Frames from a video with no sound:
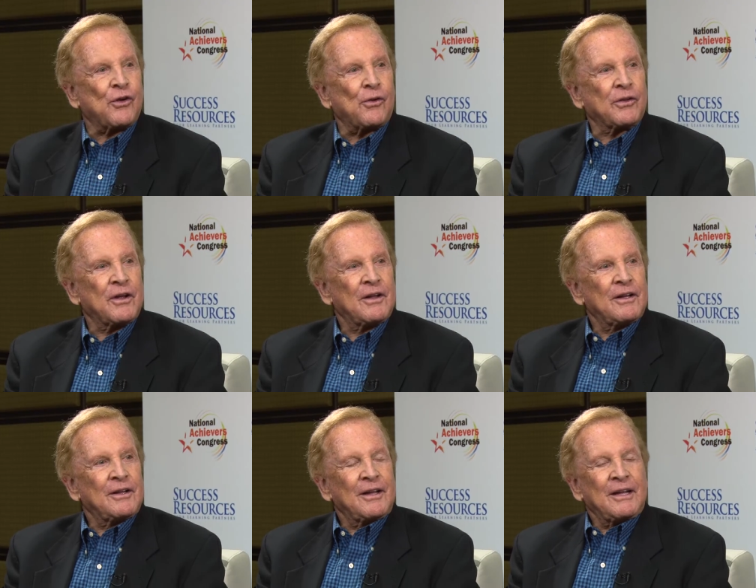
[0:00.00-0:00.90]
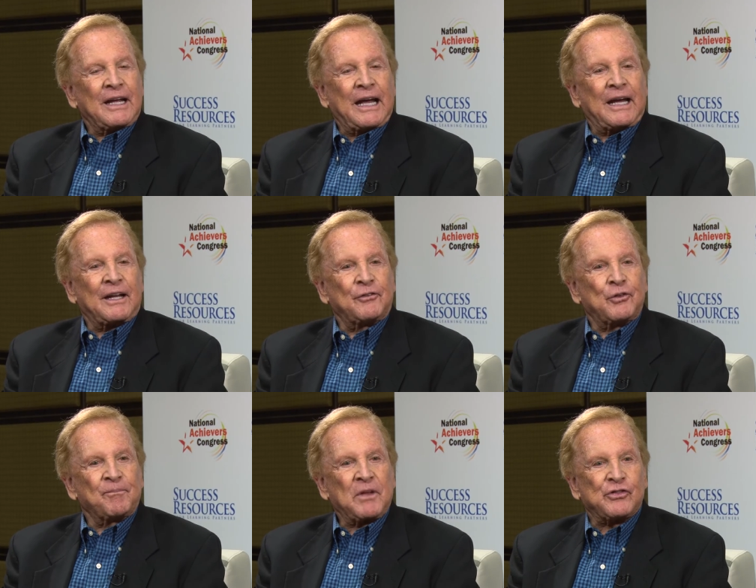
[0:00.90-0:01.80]
old, and
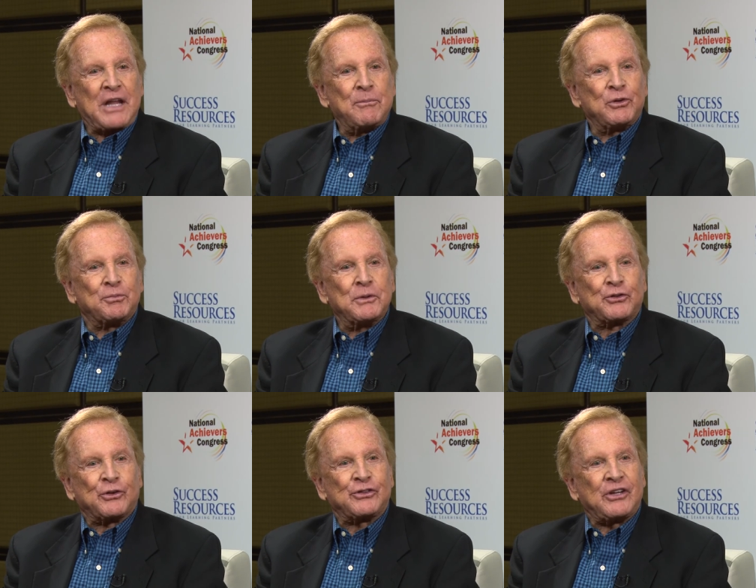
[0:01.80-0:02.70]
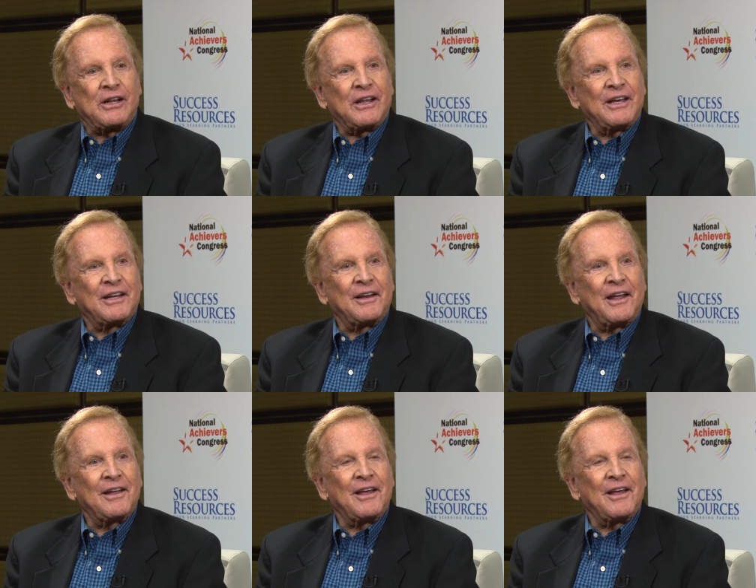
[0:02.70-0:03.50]
his name was Mister Seeley, and he